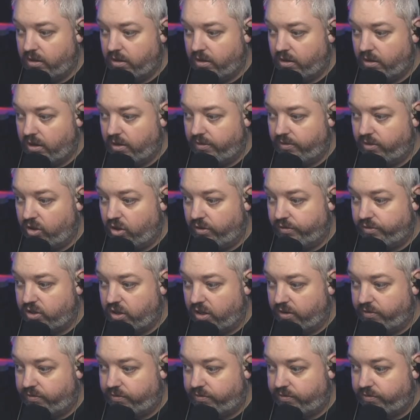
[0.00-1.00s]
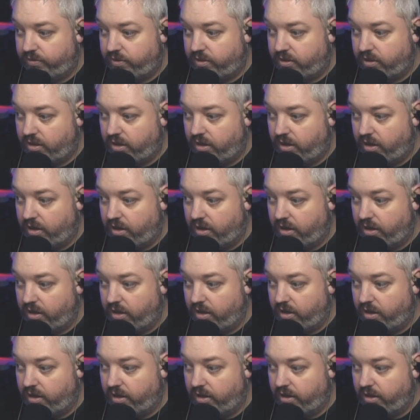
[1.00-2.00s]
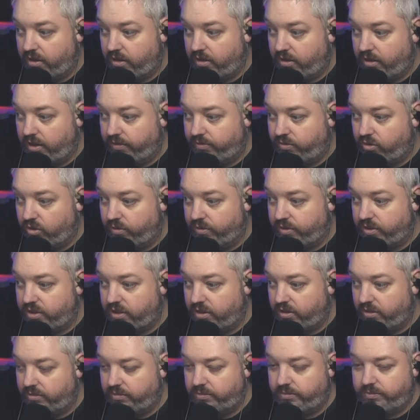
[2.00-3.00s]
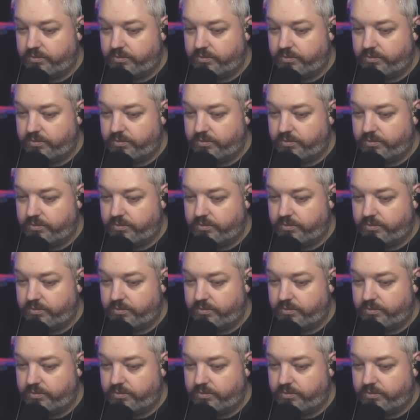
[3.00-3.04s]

have a lot of shift left over still.